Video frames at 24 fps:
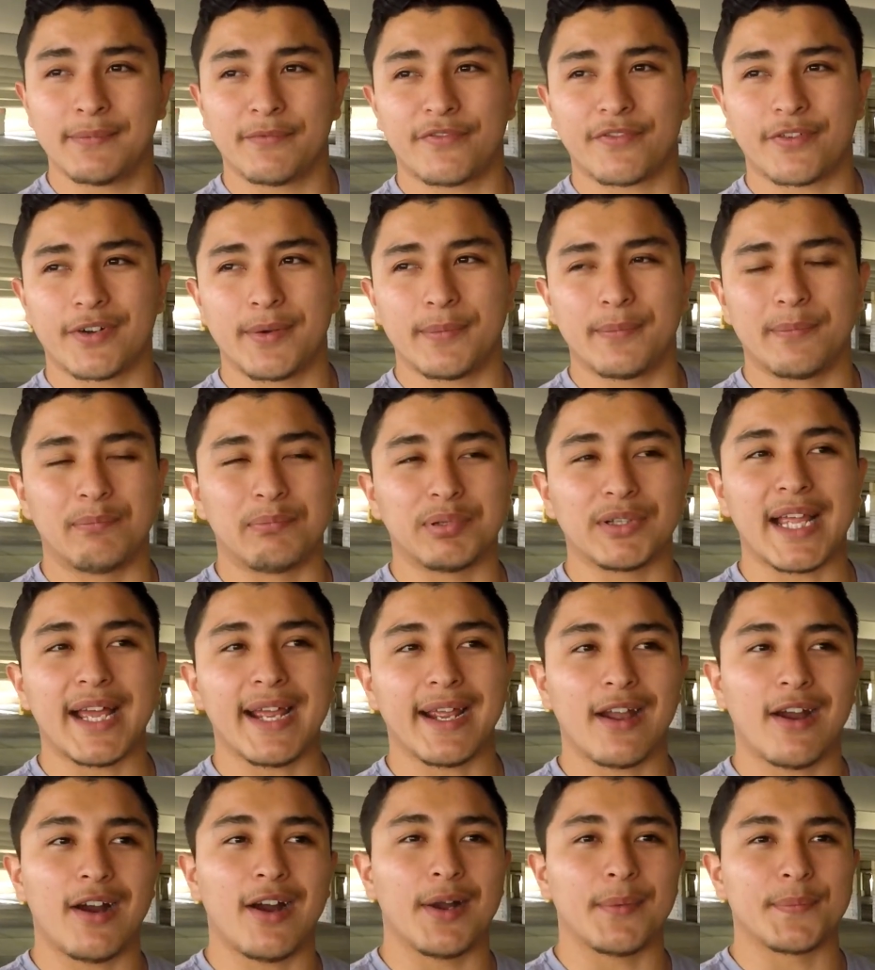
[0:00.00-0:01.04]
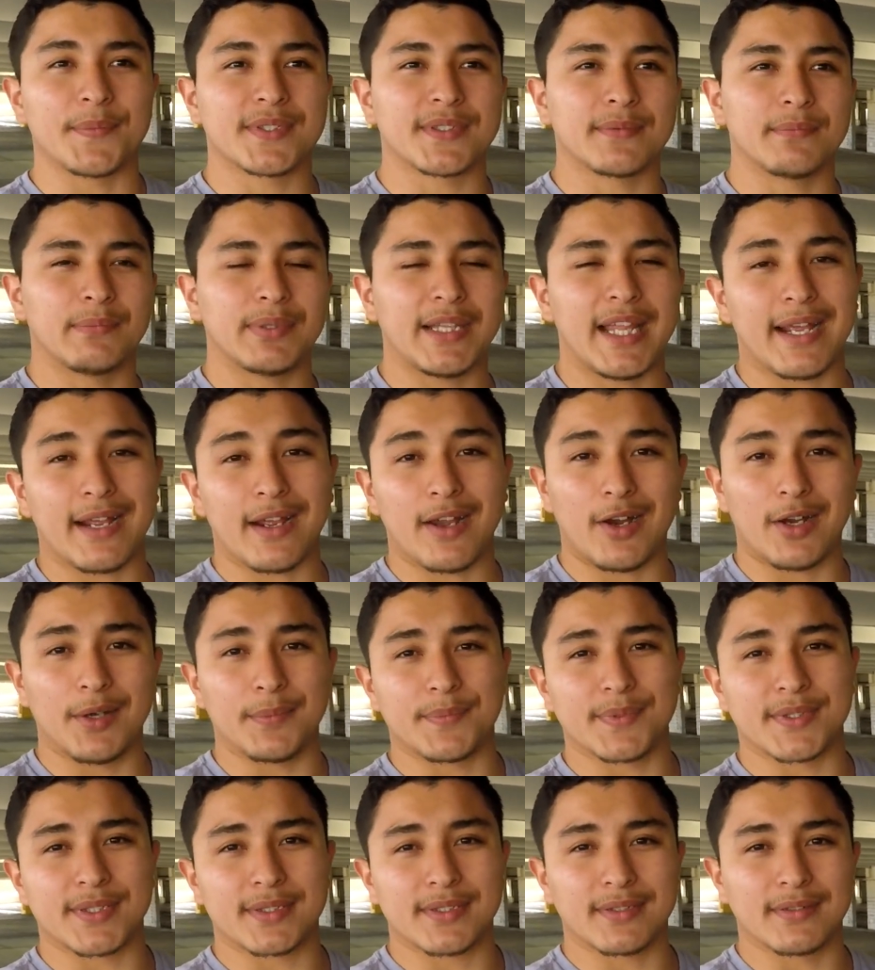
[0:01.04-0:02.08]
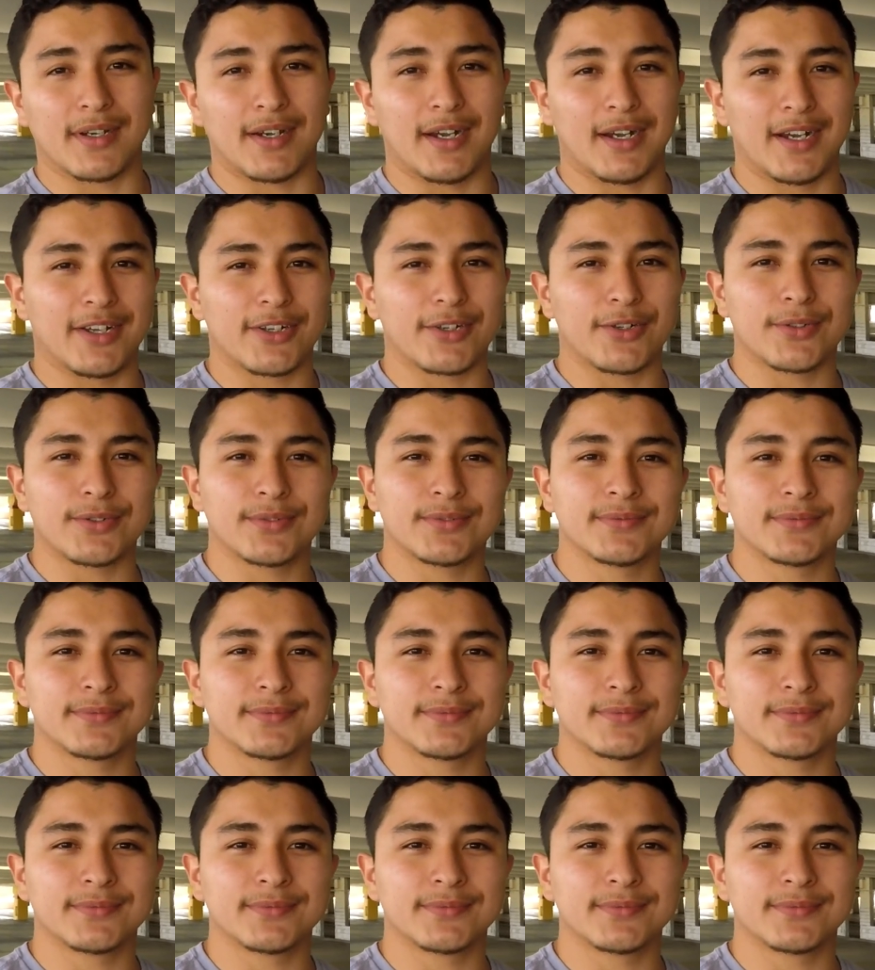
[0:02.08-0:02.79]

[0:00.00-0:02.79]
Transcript: from Black Ops Auto.